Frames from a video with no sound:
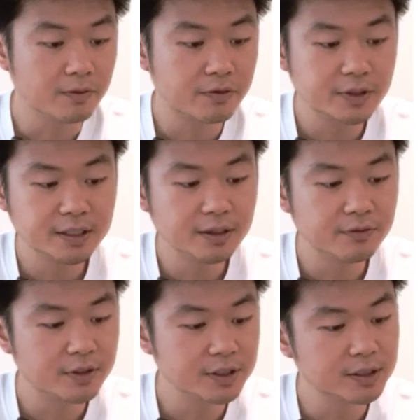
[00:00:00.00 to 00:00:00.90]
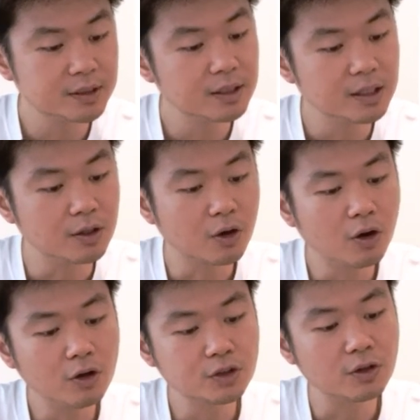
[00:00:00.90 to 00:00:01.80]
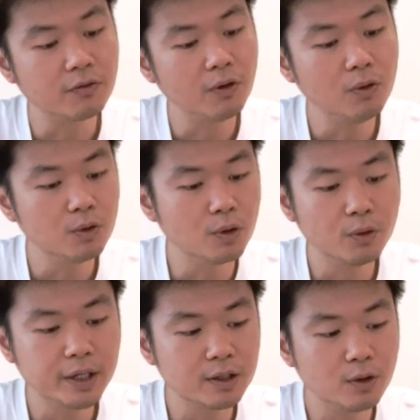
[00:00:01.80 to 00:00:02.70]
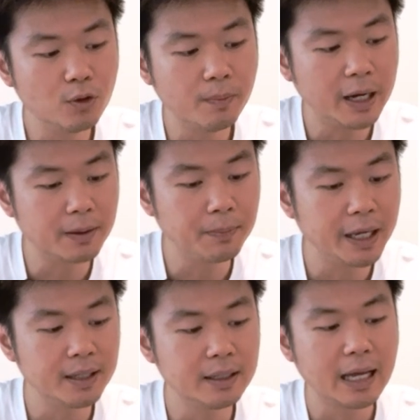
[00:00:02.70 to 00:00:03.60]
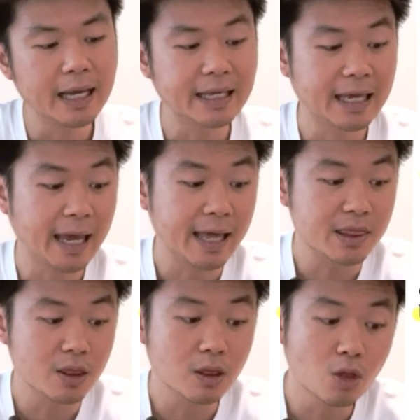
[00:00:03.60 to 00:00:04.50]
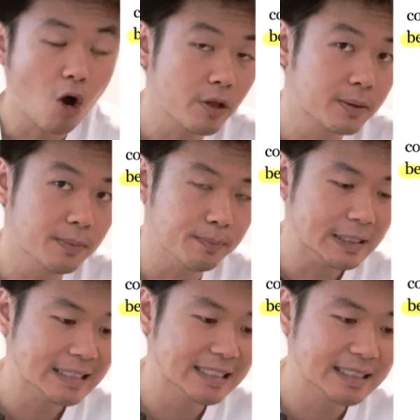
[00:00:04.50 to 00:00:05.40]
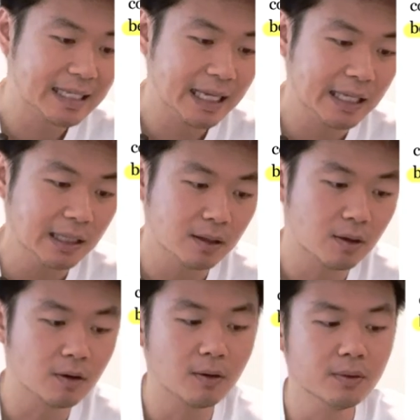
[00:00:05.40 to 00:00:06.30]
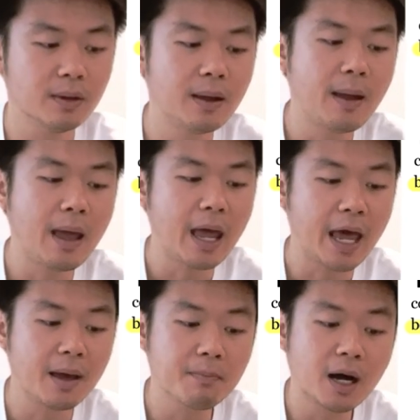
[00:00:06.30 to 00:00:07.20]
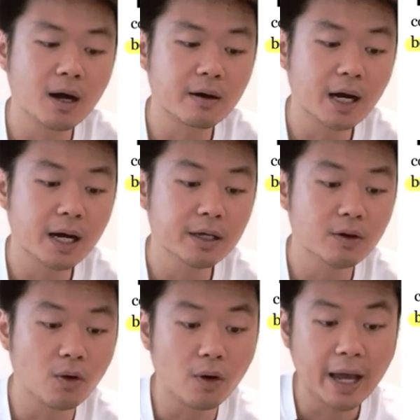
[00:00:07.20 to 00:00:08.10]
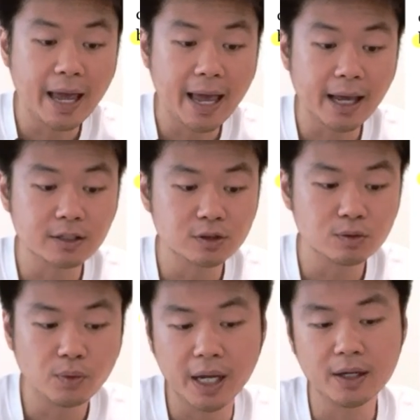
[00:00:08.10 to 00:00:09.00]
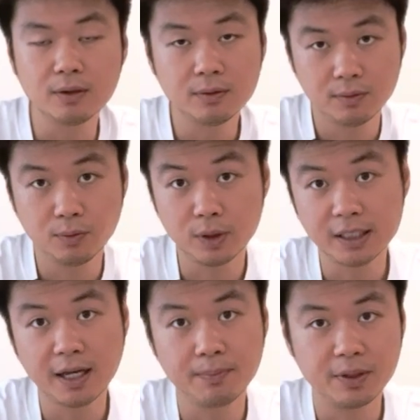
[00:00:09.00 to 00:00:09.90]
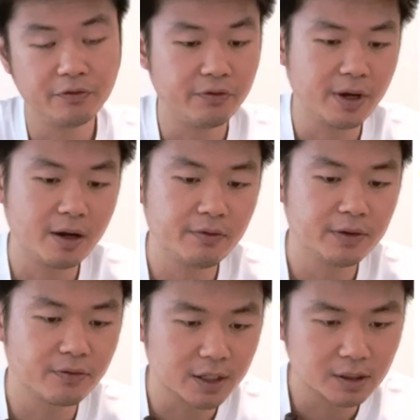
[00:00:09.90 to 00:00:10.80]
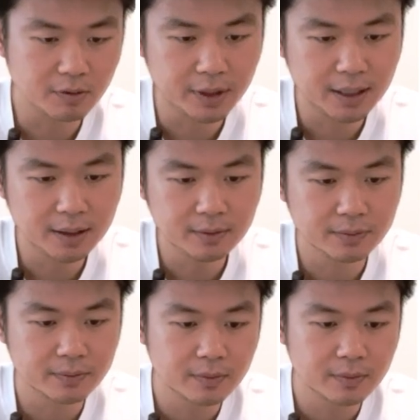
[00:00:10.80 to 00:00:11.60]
First thing first, the cause of ongoing low back pain cannot be seen on MRI or X-ray, which can be very frustrating.